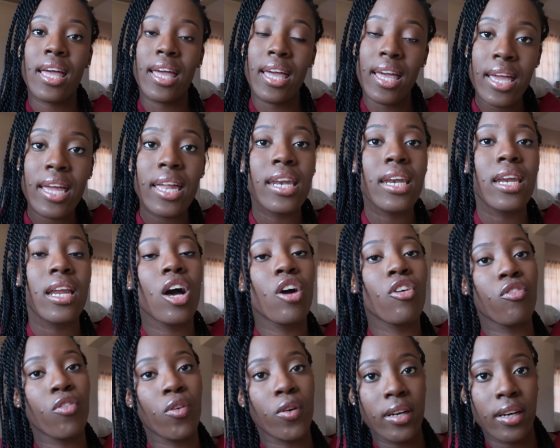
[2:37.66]
in
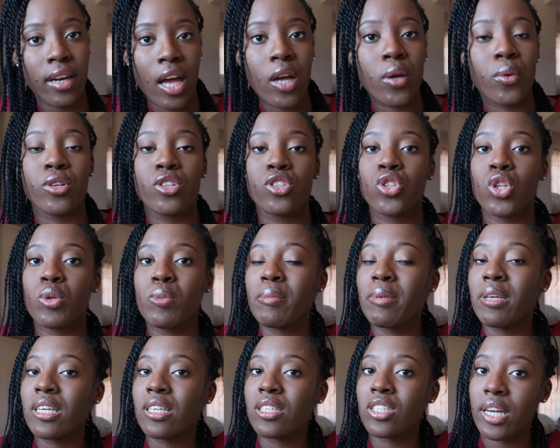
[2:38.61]
a foreign language so
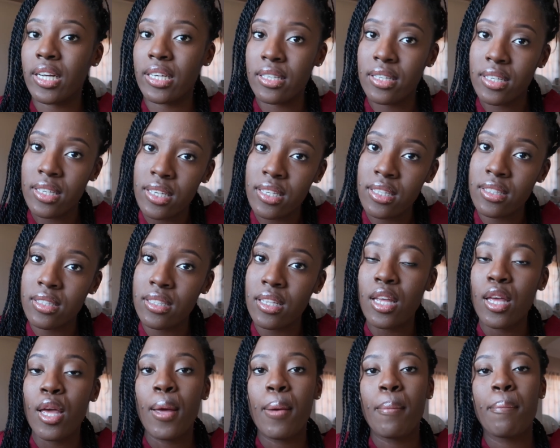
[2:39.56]
maybe in chinese
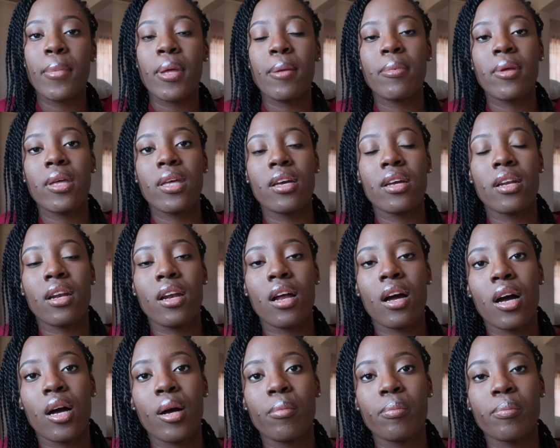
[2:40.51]
maybe in
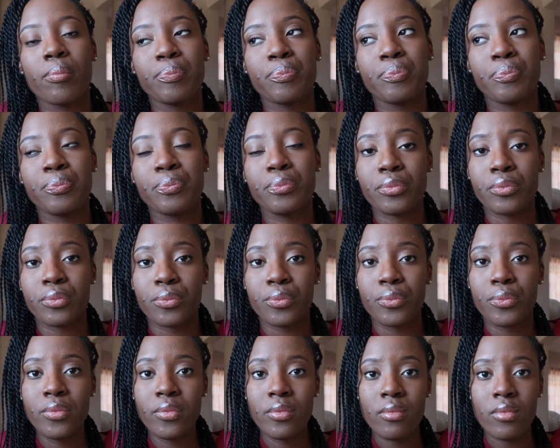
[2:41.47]
um,
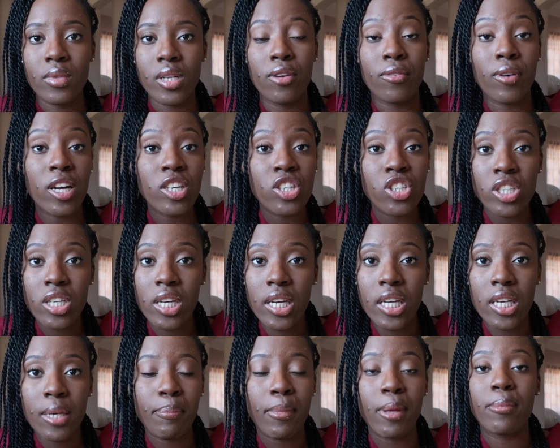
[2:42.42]

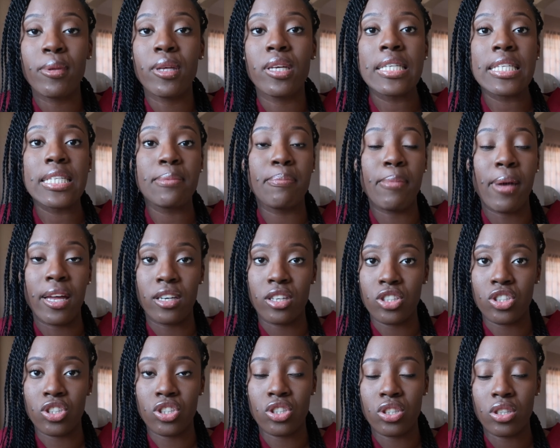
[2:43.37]
russian maybe in
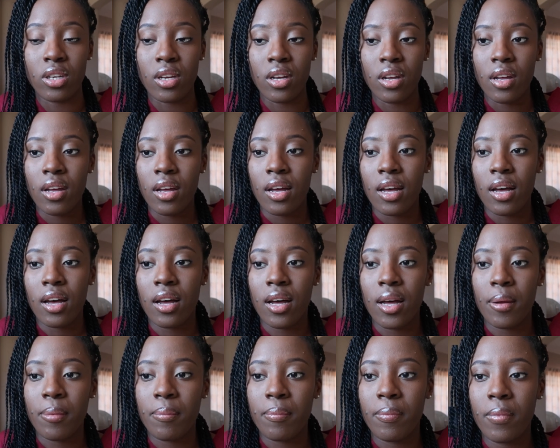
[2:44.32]
spanish
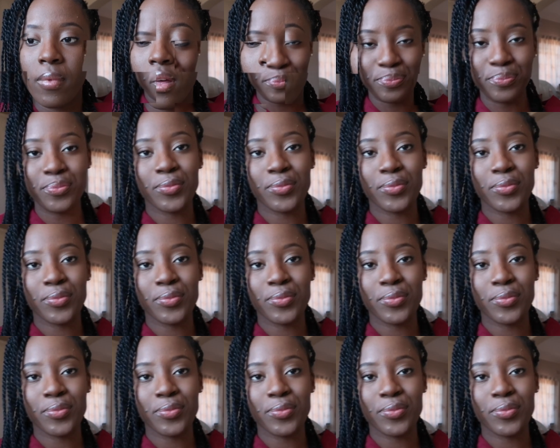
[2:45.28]
um,